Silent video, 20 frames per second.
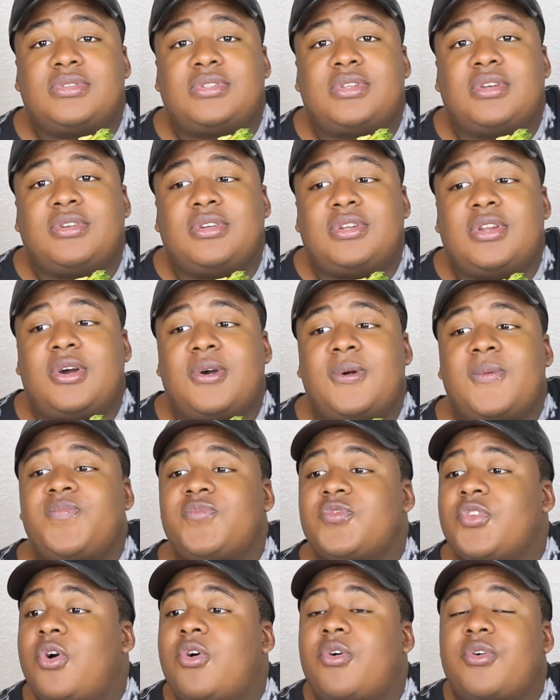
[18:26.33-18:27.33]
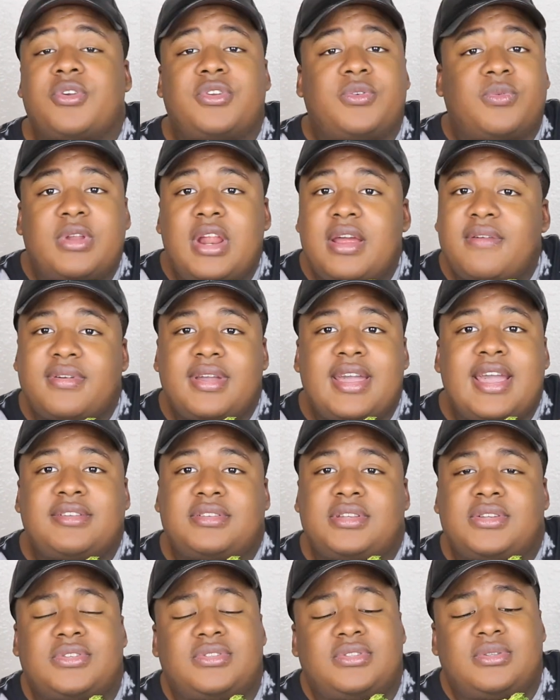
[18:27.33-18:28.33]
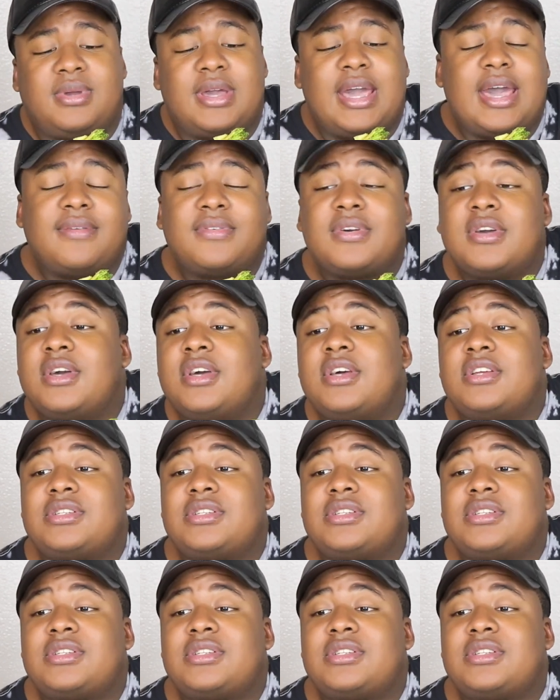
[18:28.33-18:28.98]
So, you know, or whatever answers you have.